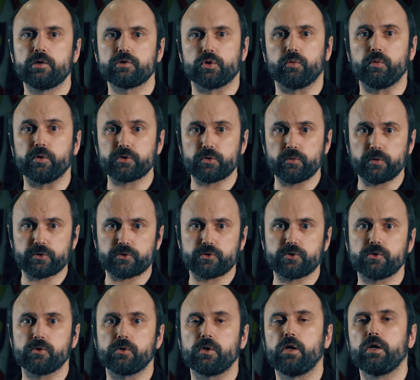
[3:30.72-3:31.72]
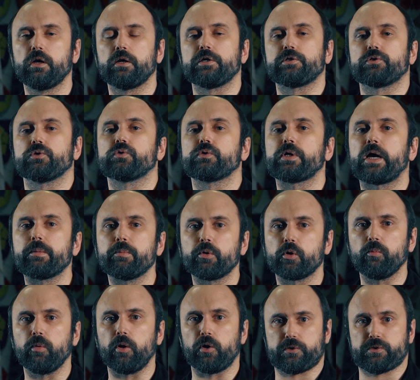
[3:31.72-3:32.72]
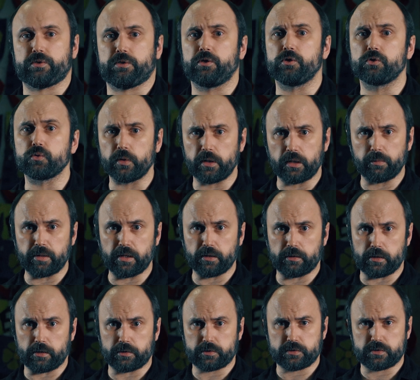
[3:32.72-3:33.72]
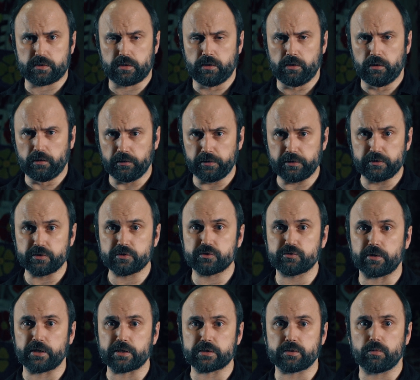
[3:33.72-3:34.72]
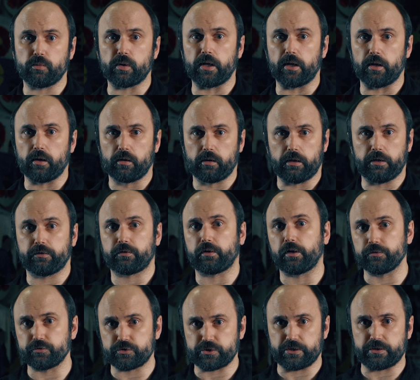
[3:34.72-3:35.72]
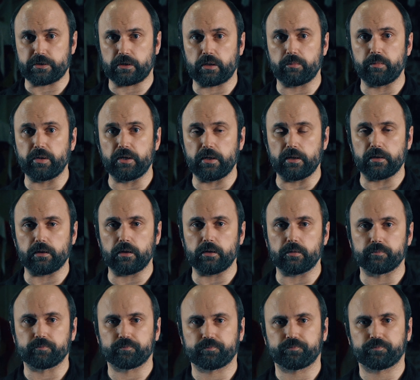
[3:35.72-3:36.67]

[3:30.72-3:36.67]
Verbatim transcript: So what you want to do is to time your blocks into enemy attacks, lead the strikes away and counterattack immediately.